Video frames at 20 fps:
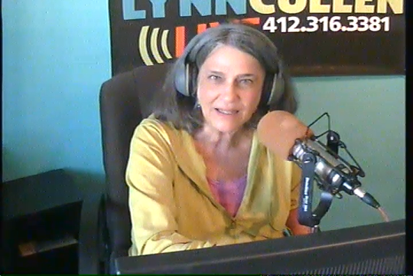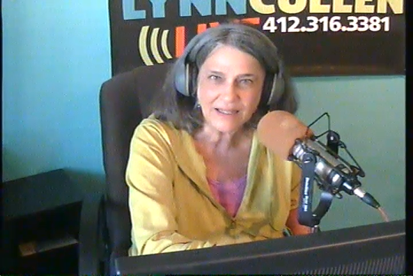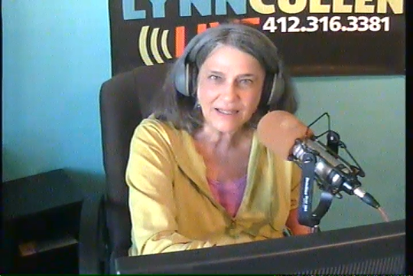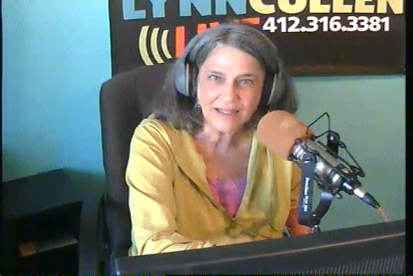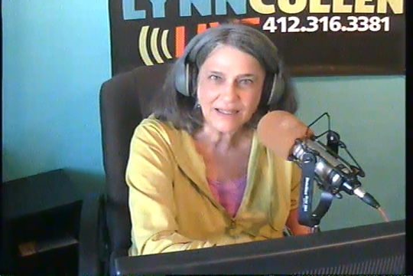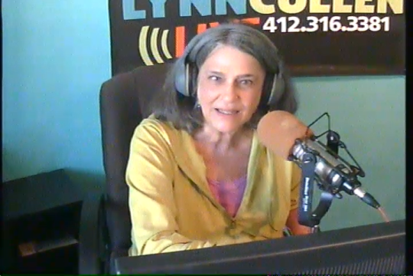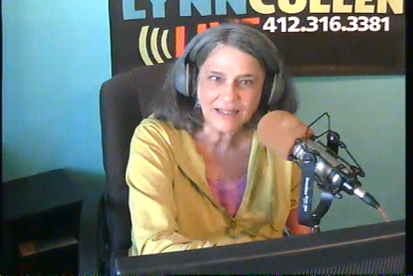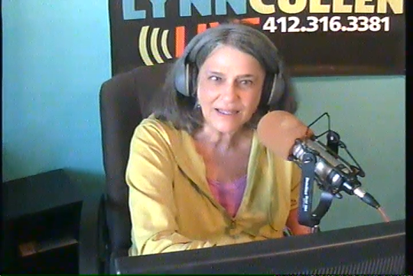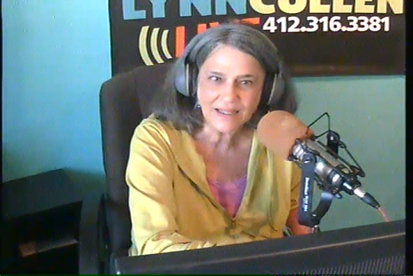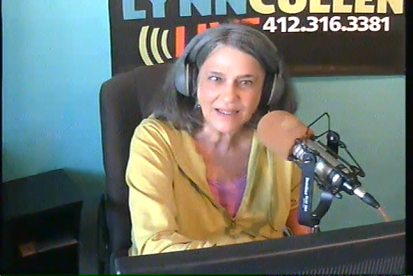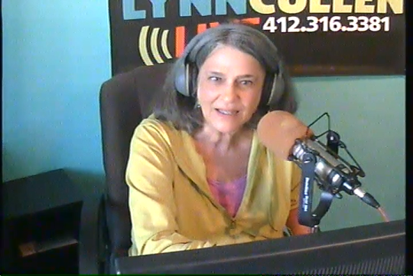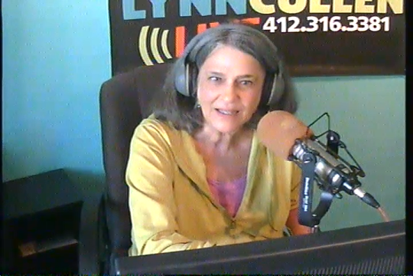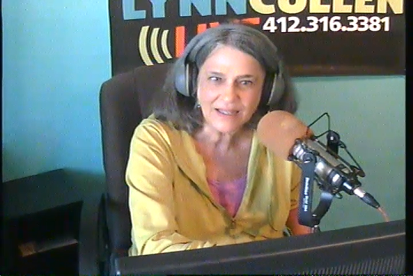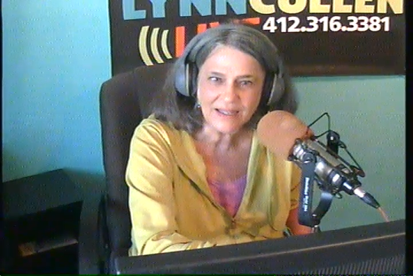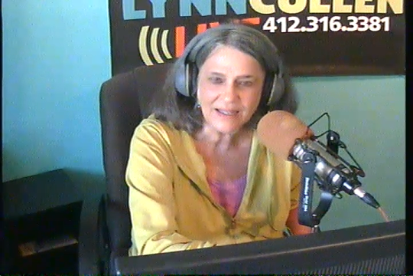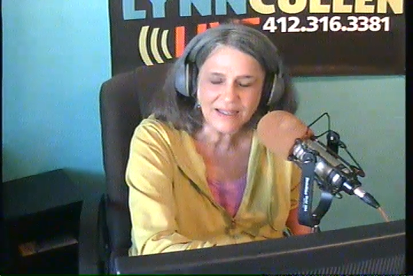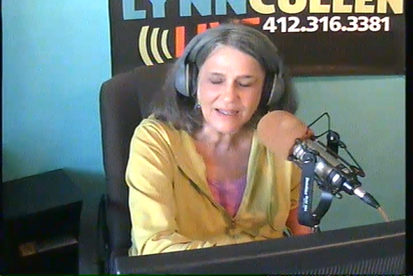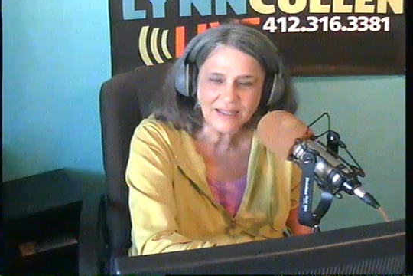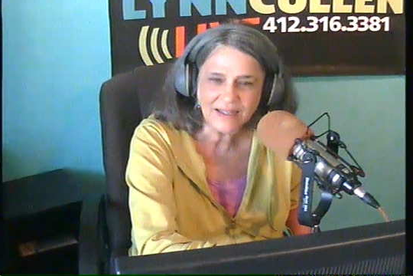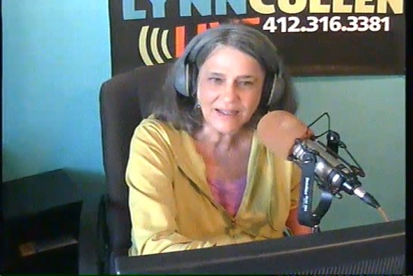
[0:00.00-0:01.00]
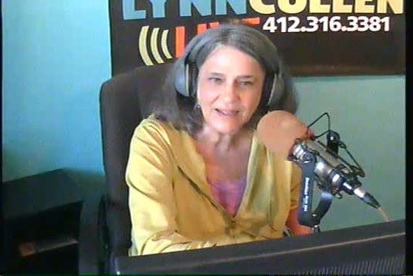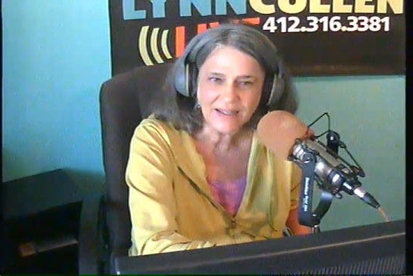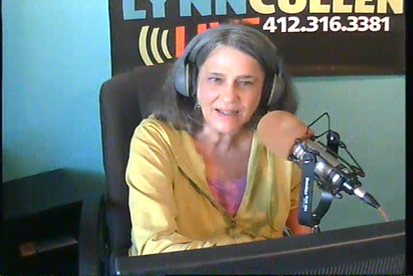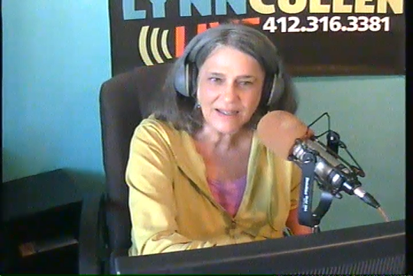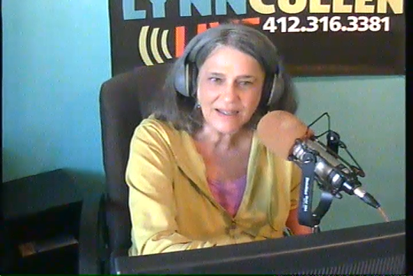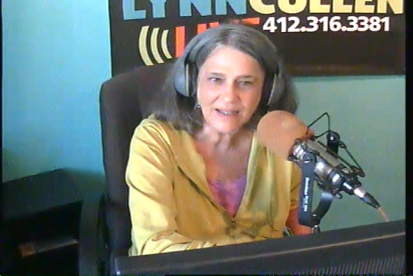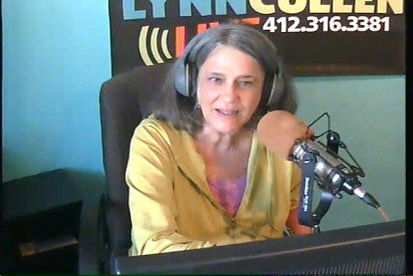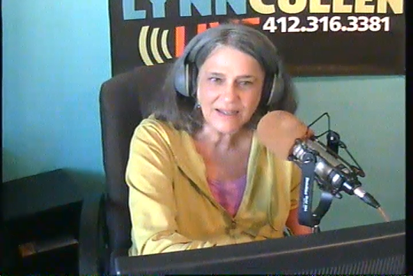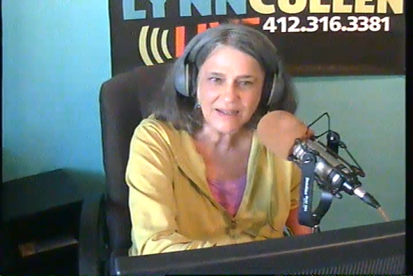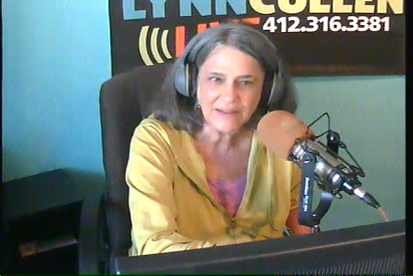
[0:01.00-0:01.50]
And we hung out together,
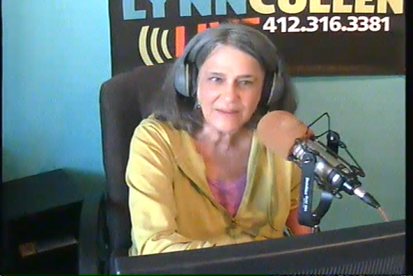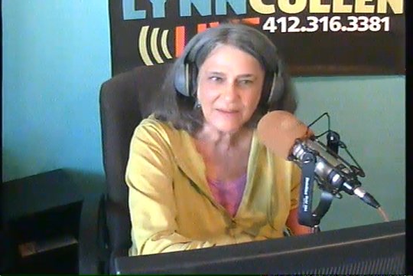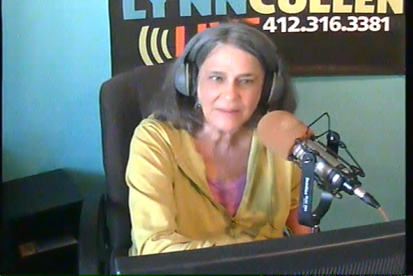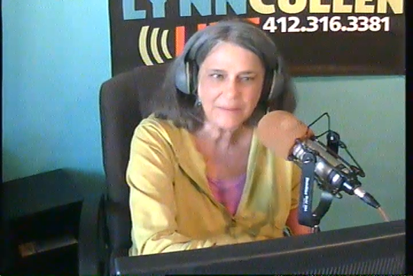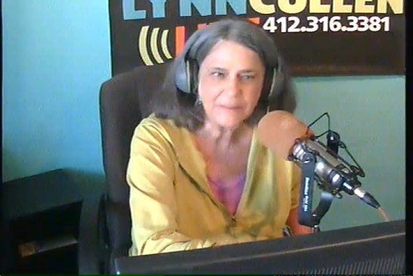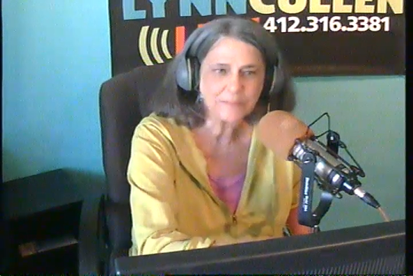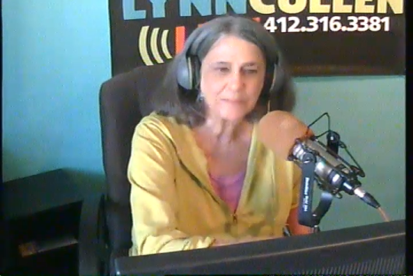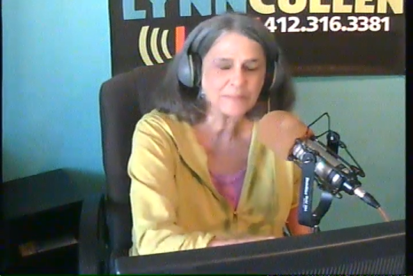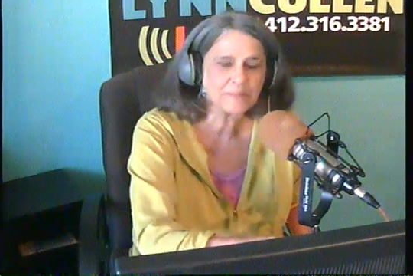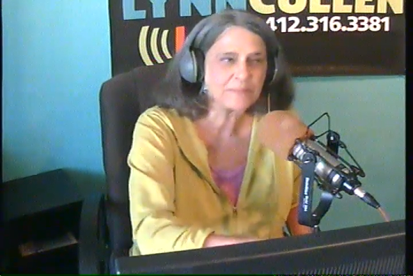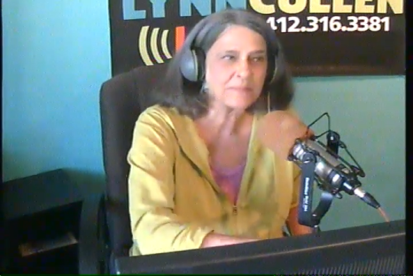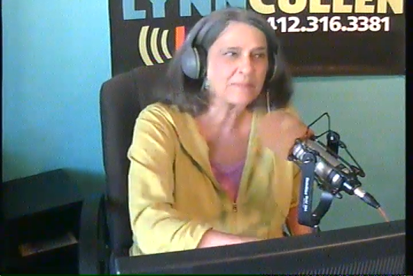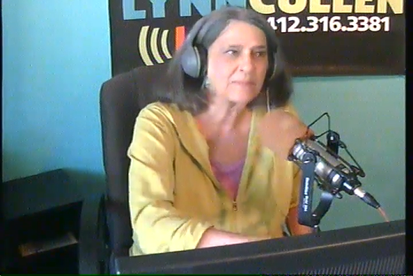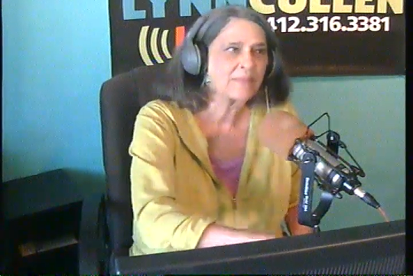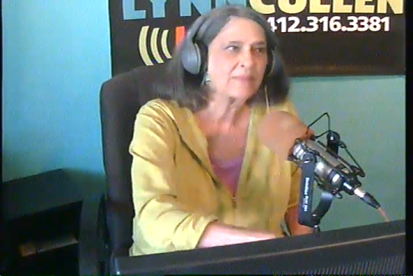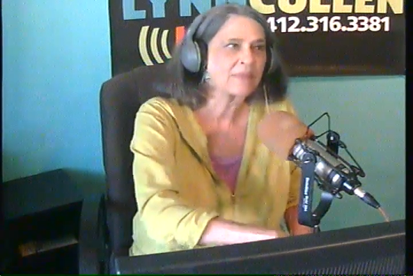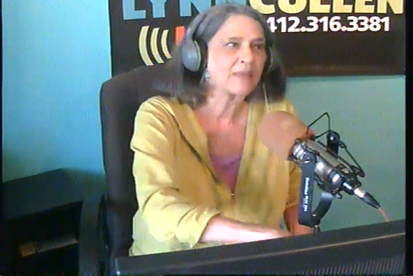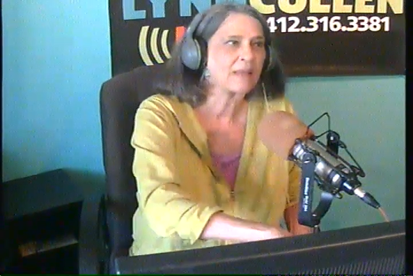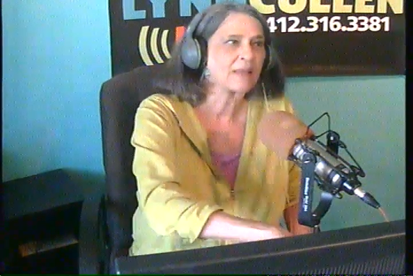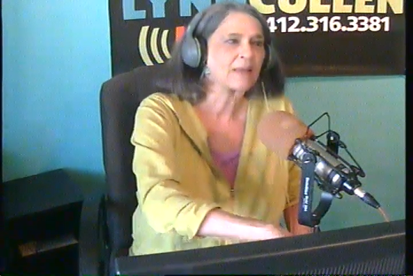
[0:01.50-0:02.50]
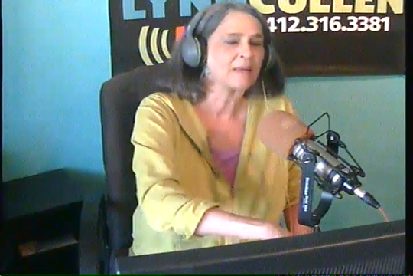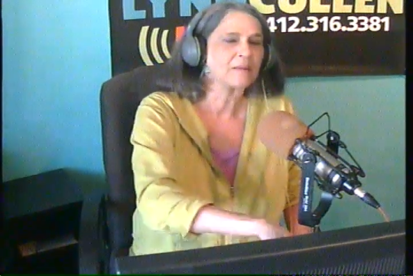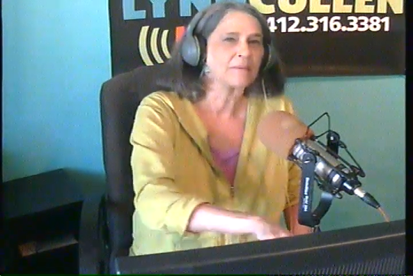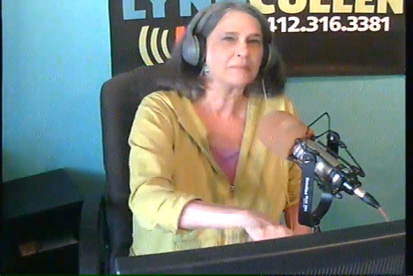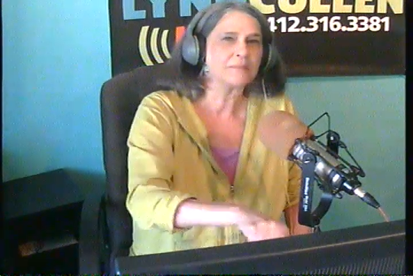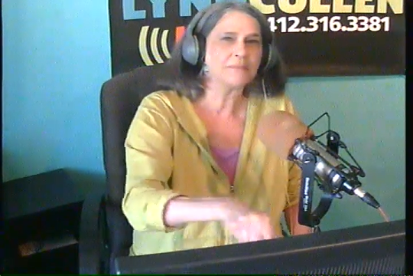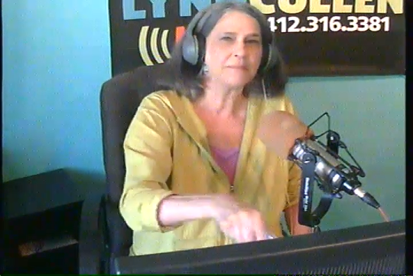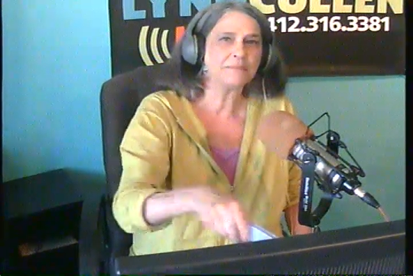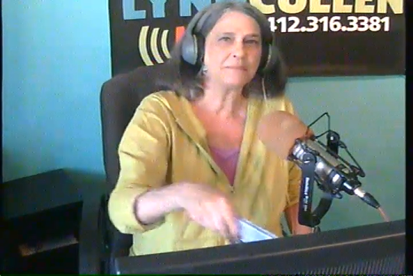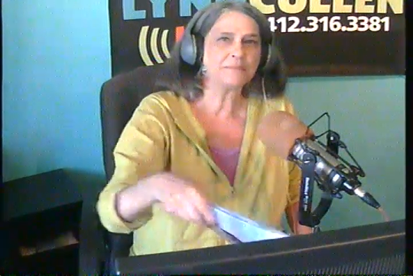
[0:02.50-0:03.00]
and it was just wonderful. And that is now
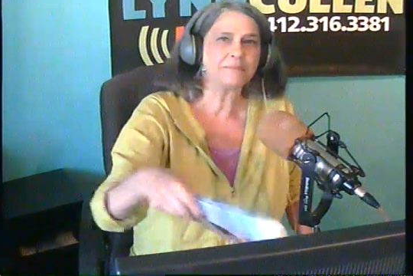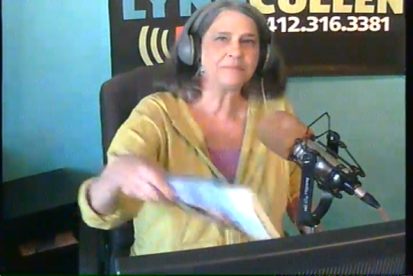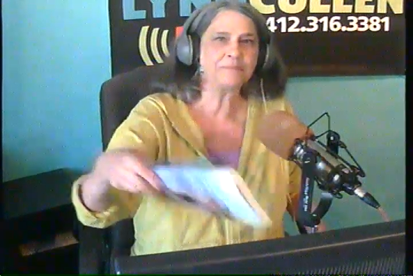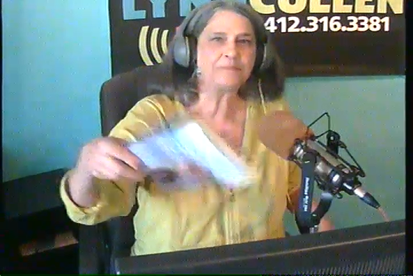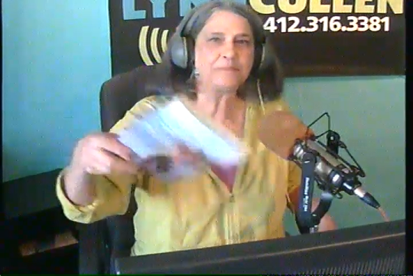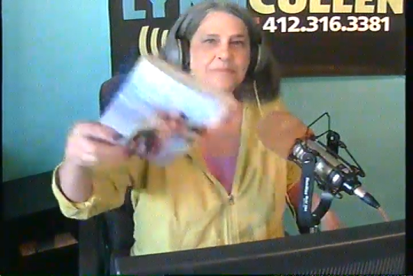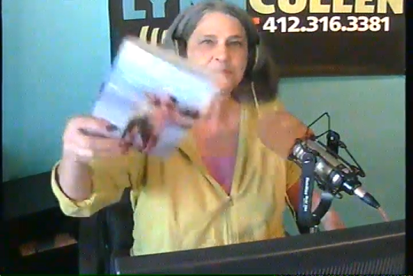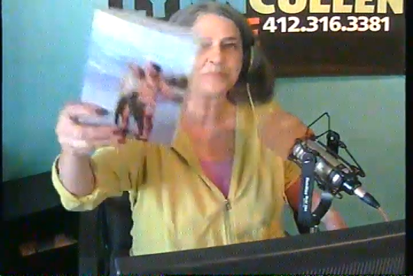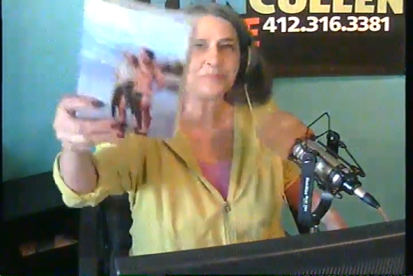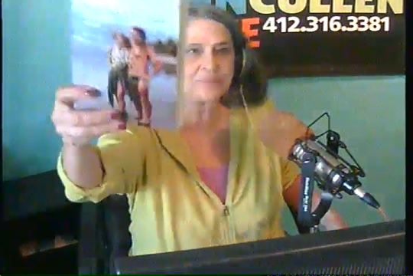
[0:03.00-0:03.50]
the cover of the book,